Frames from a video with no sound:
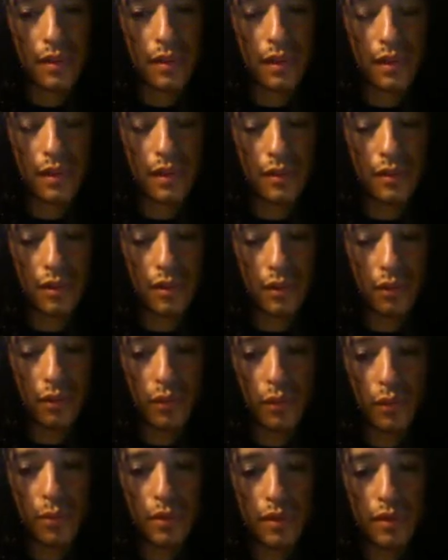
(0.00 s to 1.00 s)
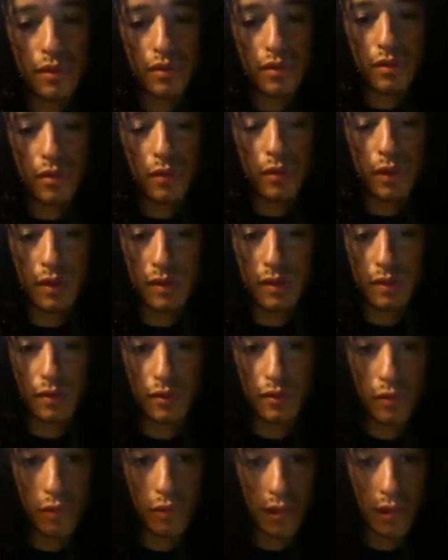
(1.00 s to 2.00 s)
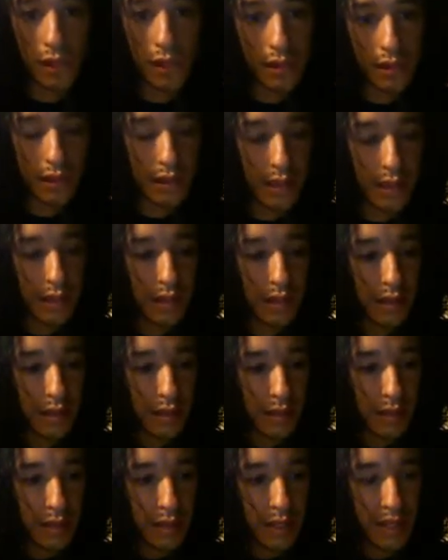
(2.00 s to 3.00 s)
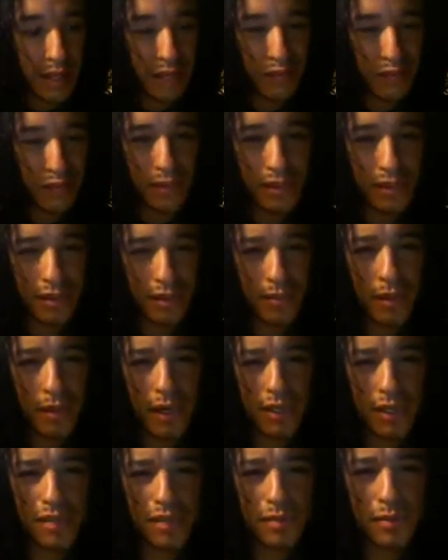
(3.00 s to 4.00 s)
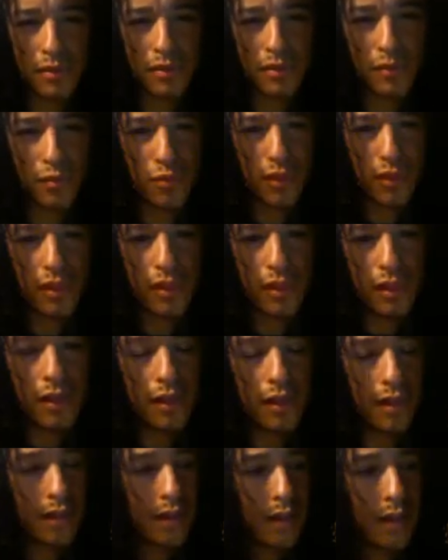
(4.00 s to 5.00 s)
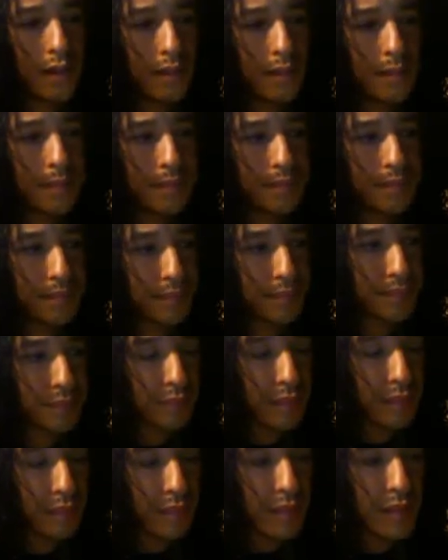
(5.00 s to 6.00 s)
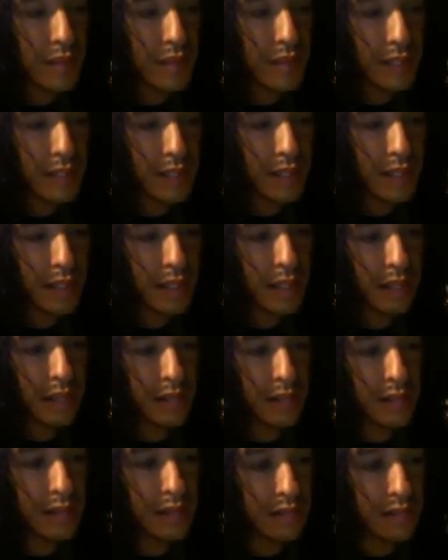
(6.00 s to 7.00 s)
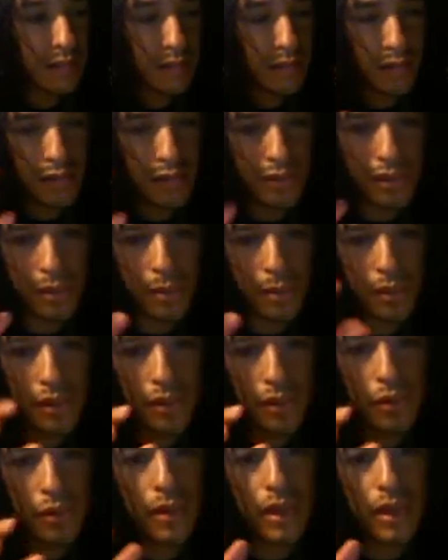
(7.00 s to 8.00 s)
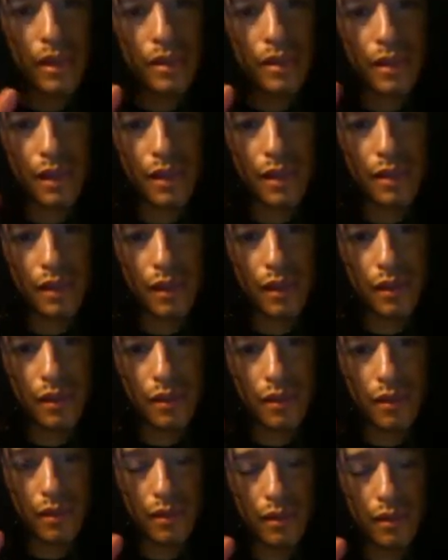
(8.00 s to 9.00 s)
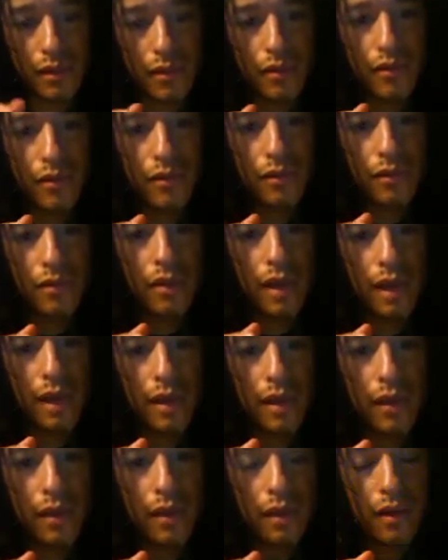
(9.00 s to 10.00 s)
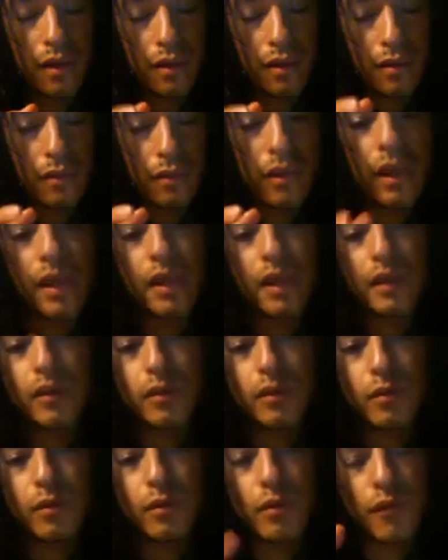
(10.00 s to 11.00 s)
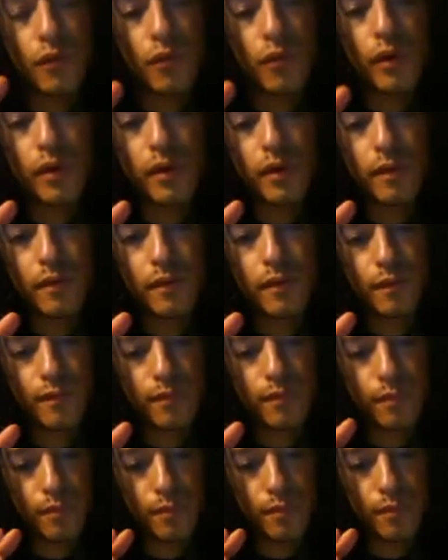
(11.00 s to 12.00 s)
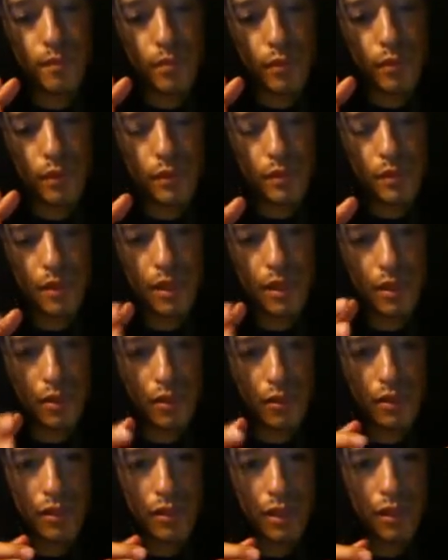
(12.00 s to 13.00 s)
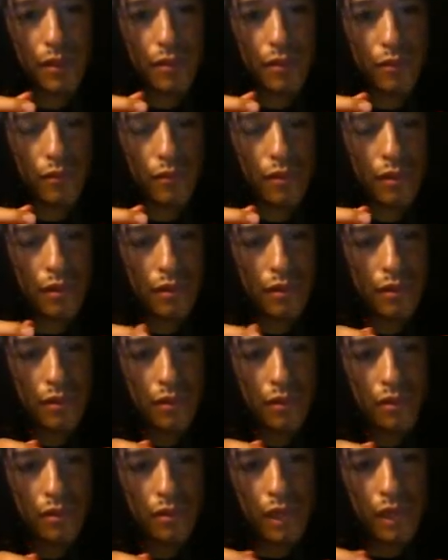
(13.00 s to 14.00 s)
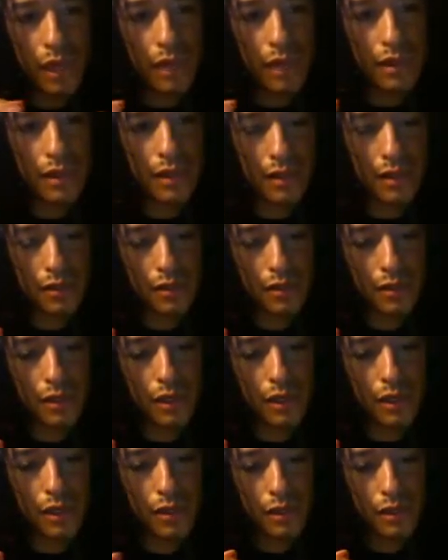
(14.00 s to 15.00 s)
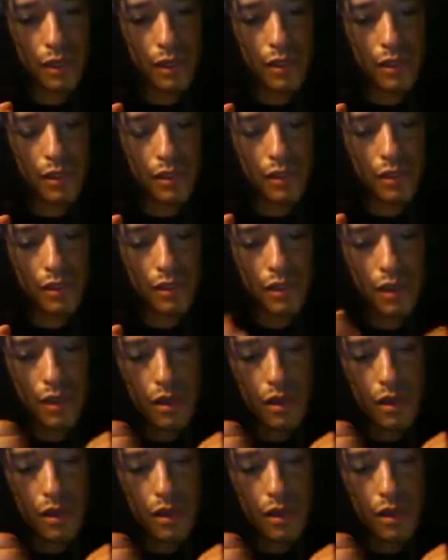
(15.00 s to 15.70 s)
the two will be so intertwined that it will be impossible to really say like these they're in separate domains. I think to do that, yeah, you avoid Buddhism getting critiqued once science gets critiqued and changes.